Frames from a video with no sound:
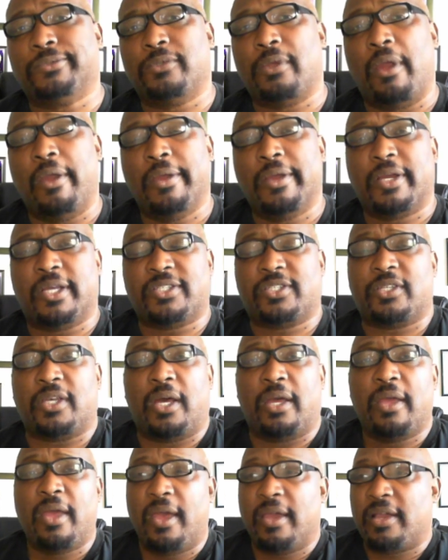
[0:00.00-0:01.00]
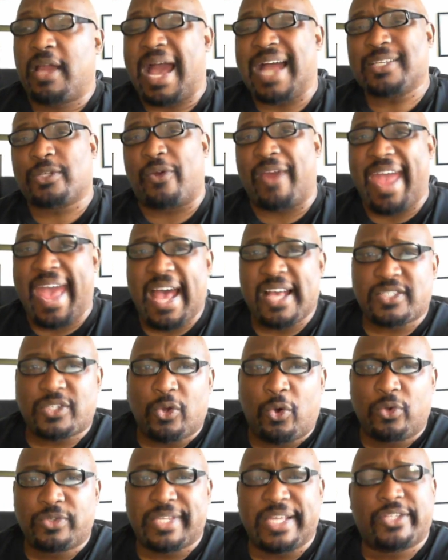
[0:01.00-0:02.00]
Because guys who are
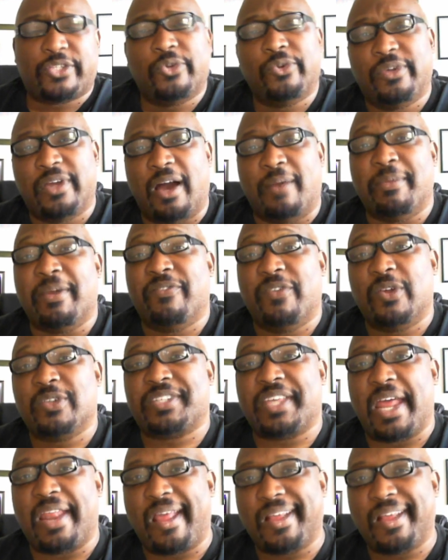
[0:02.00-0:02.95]
assholes, they chew gum. Have you noticed that?